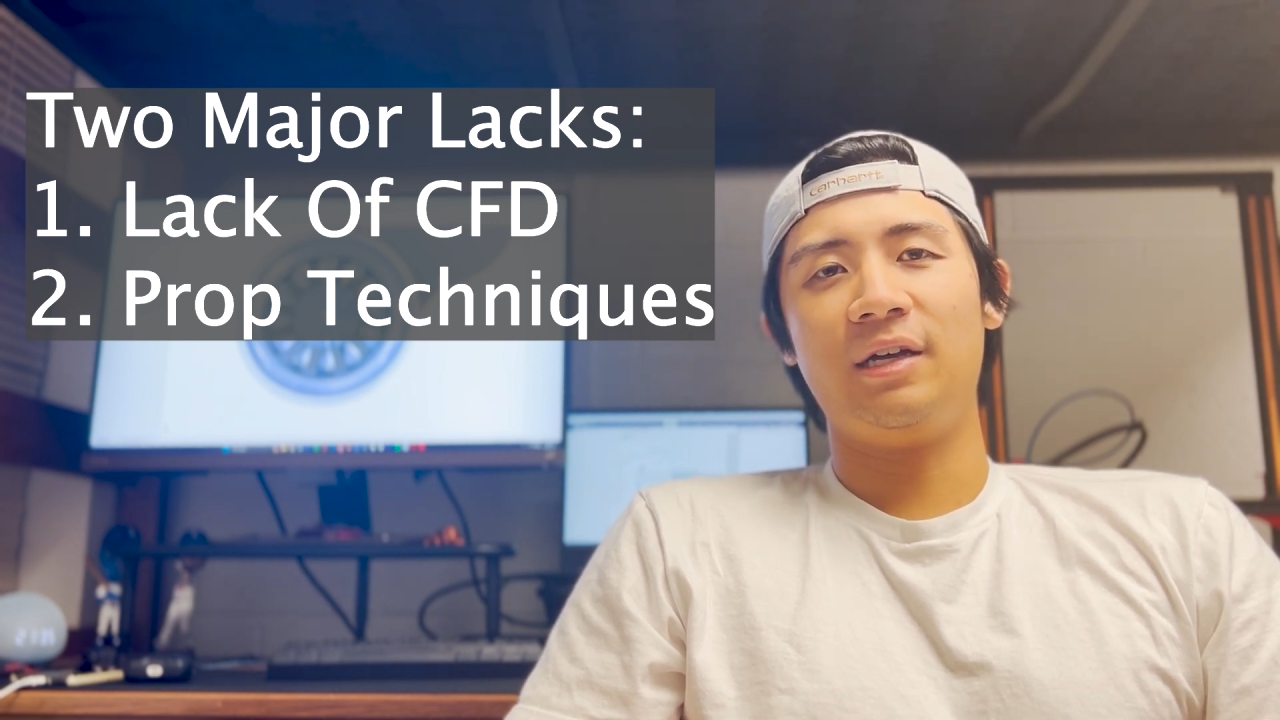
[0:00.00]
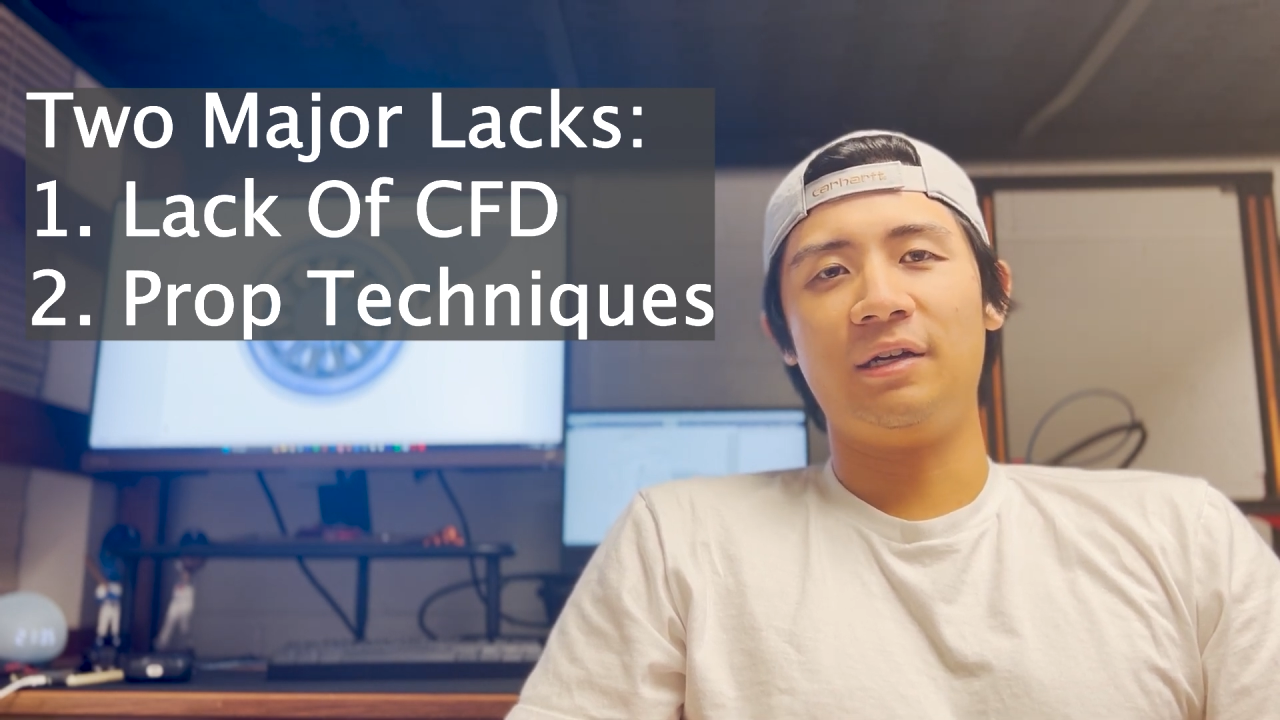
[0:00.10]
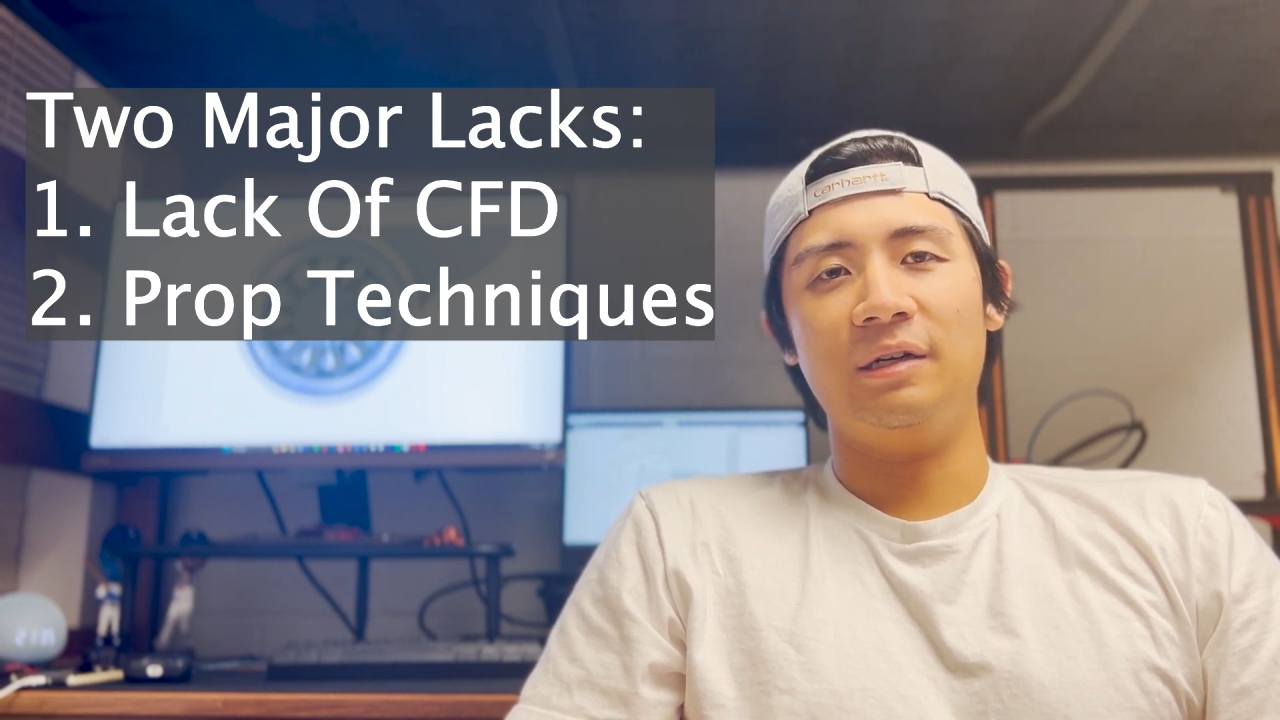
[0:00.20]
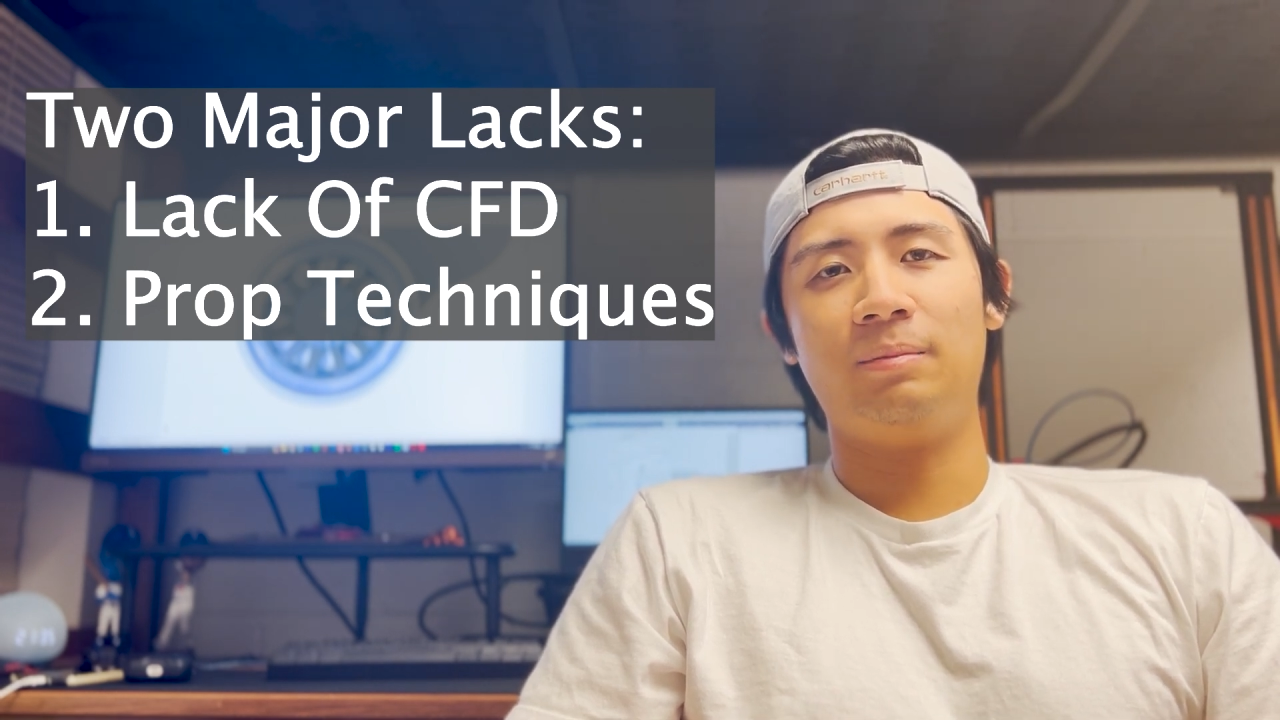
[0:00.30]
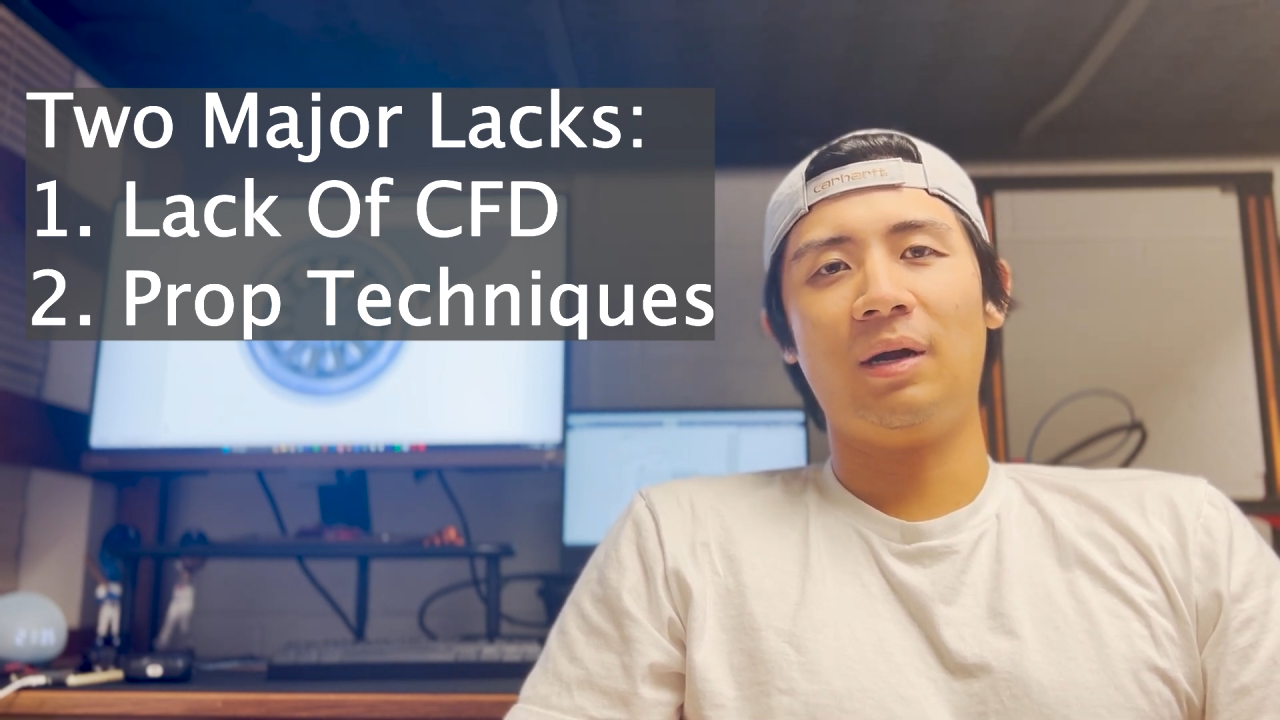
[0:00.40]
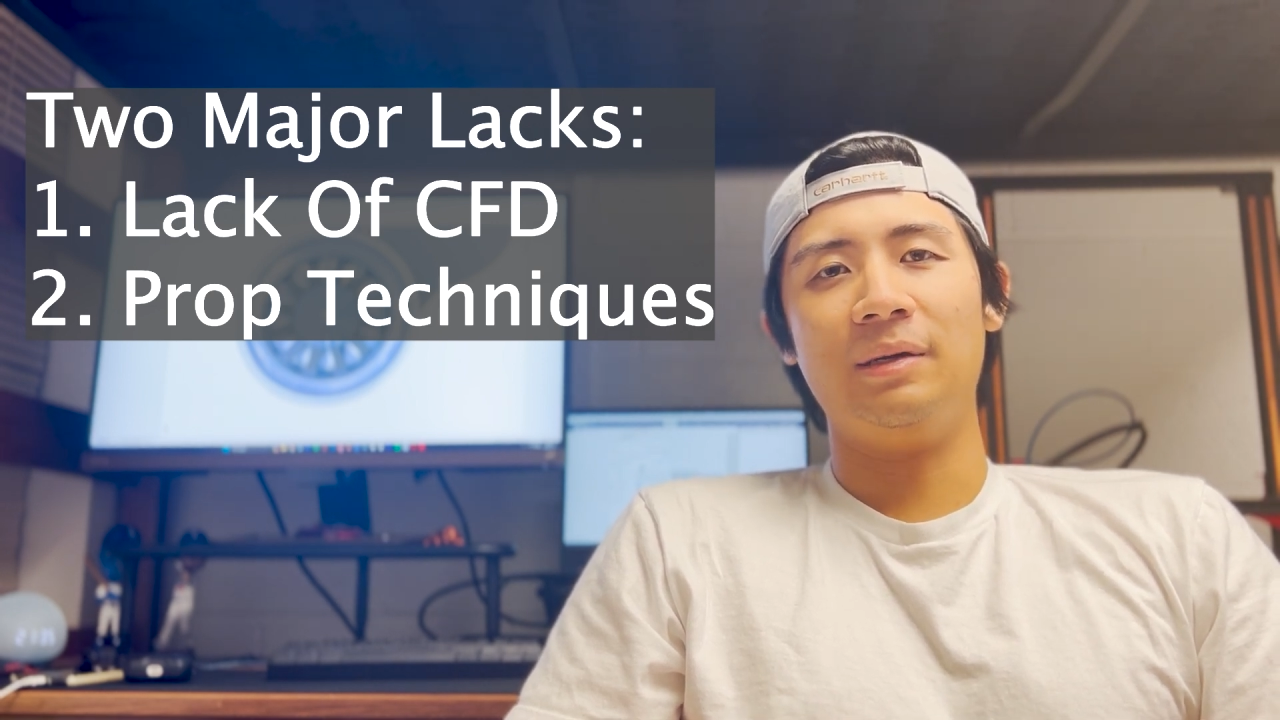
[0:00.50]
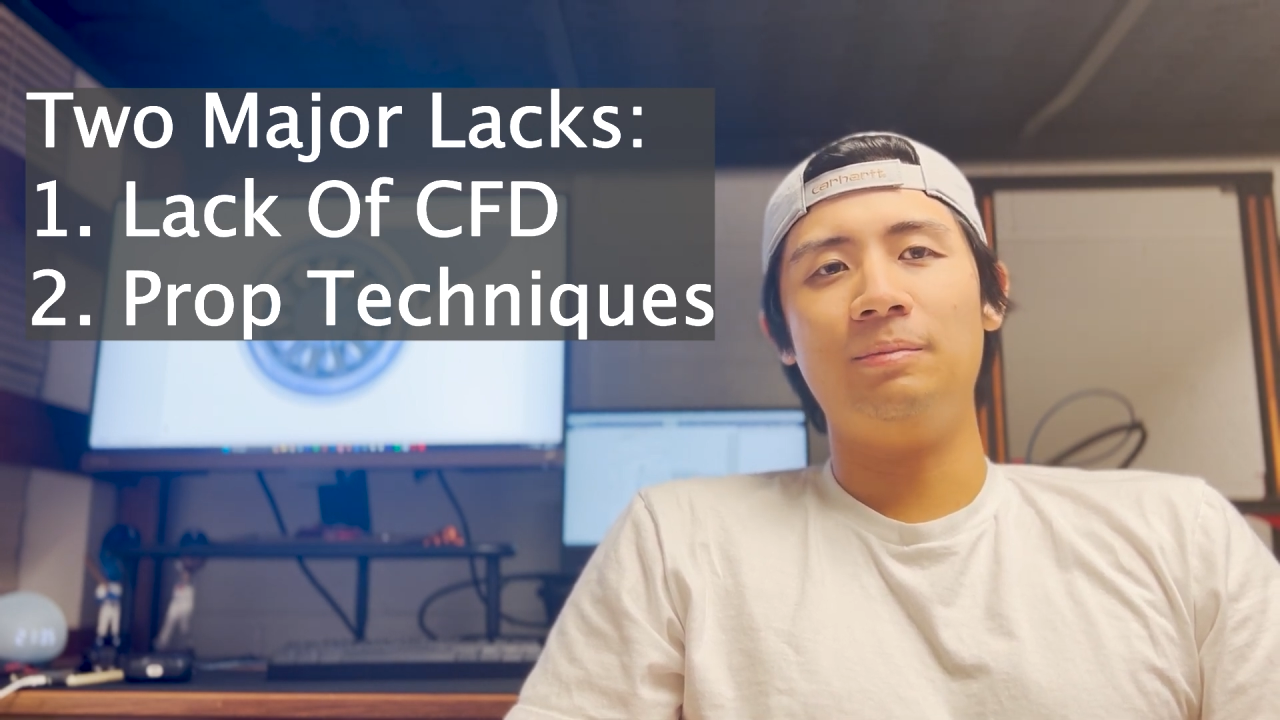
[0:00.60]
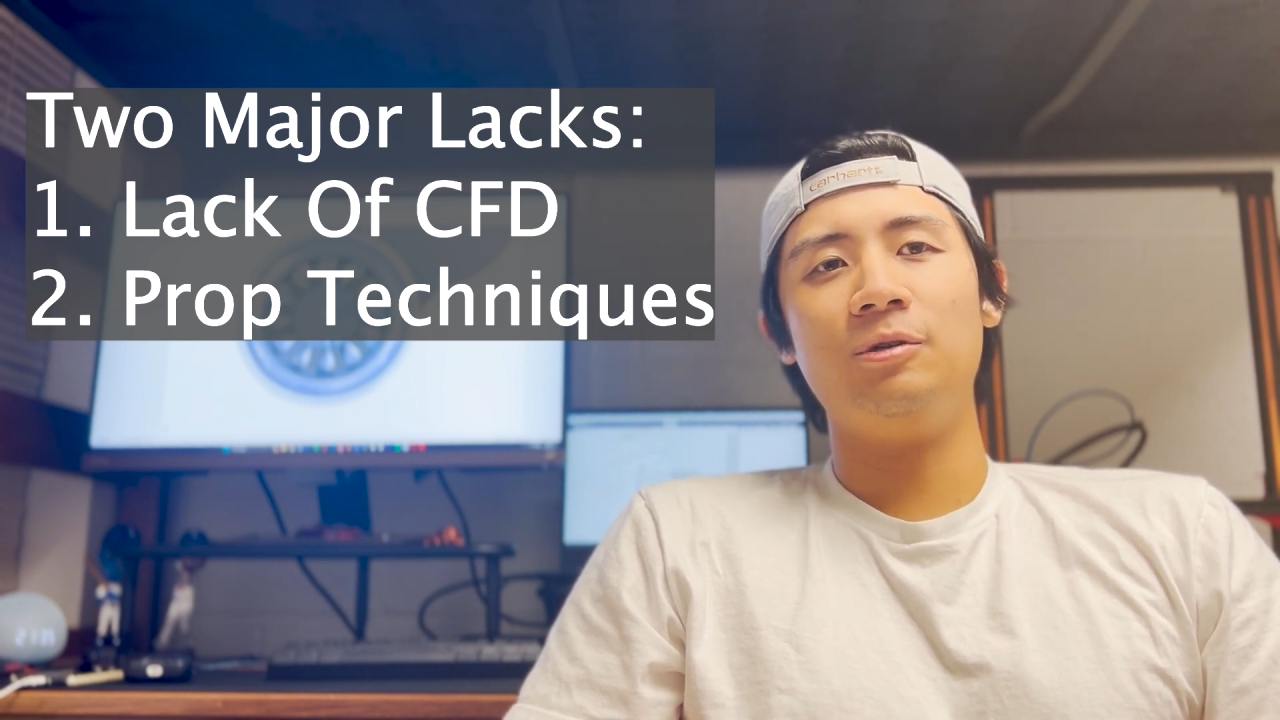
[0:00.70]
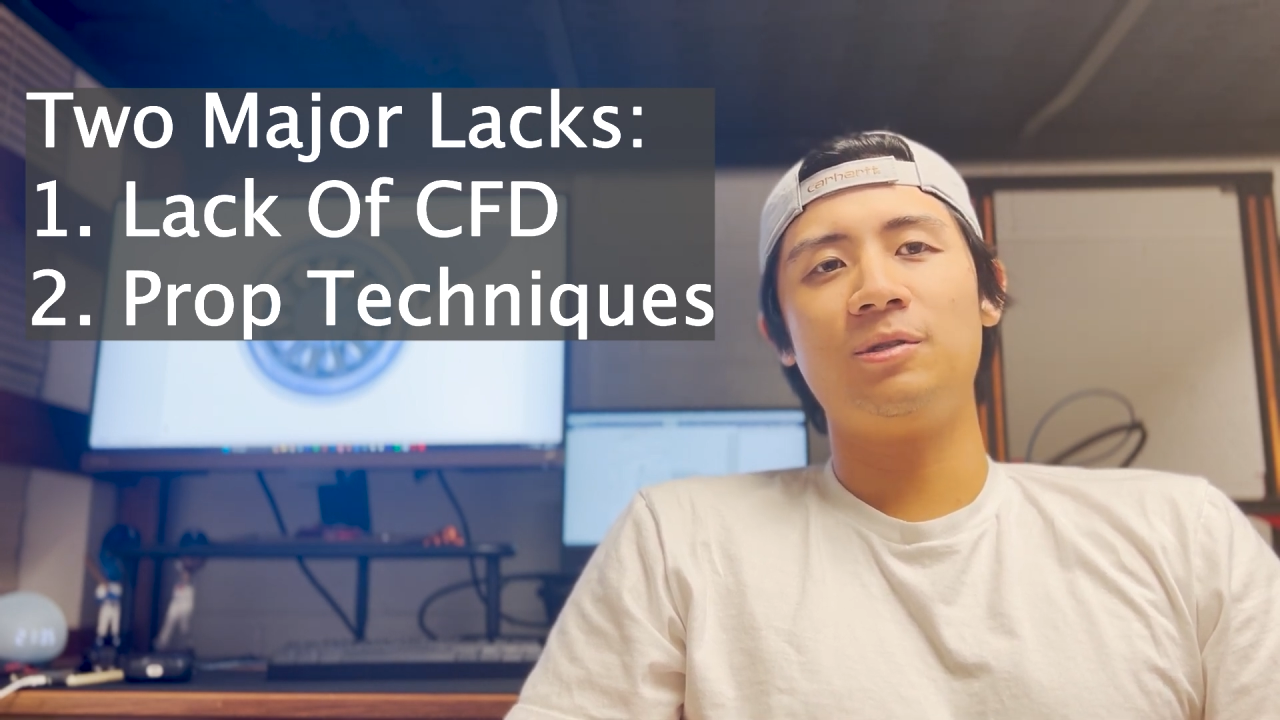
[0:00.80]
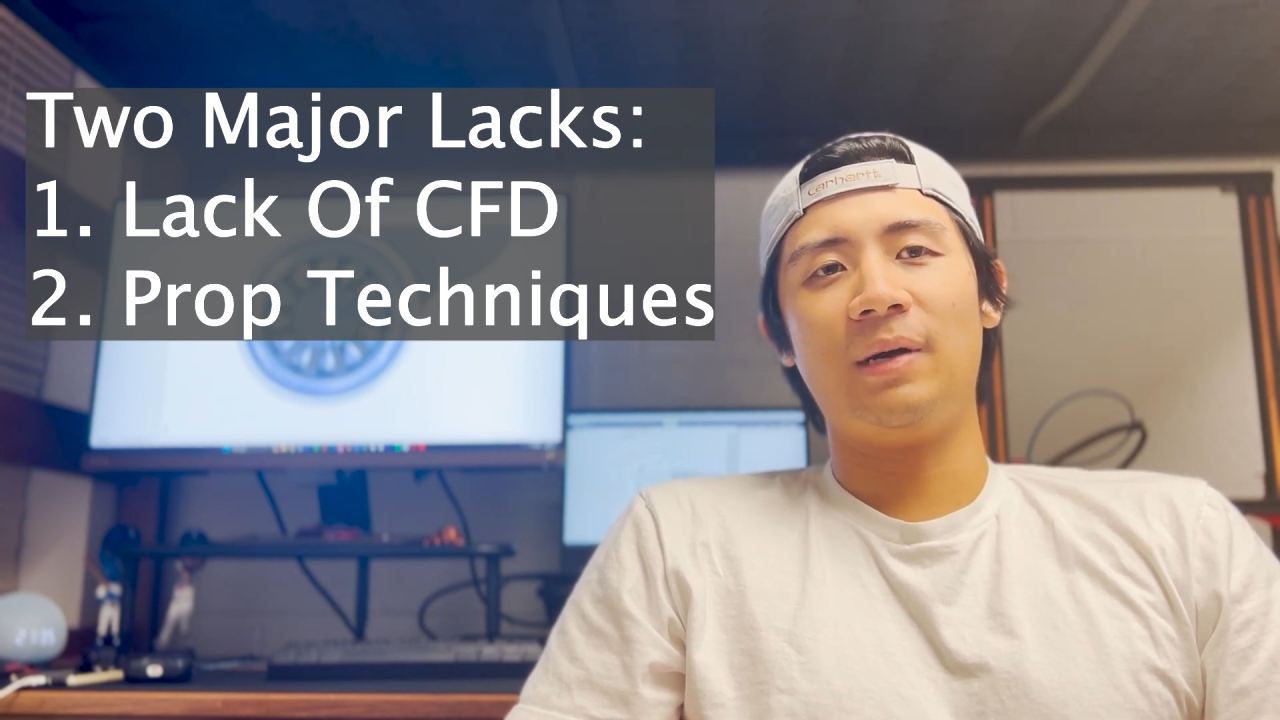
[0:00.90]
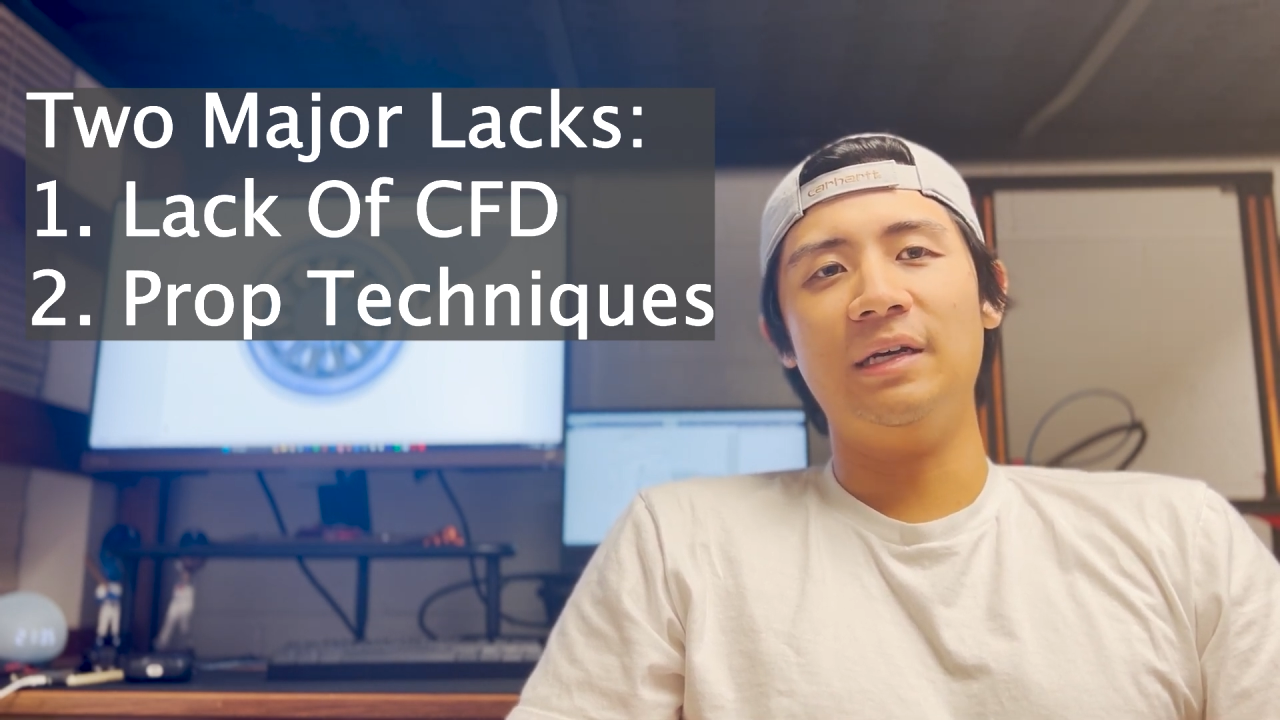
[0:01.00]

it could probably boost my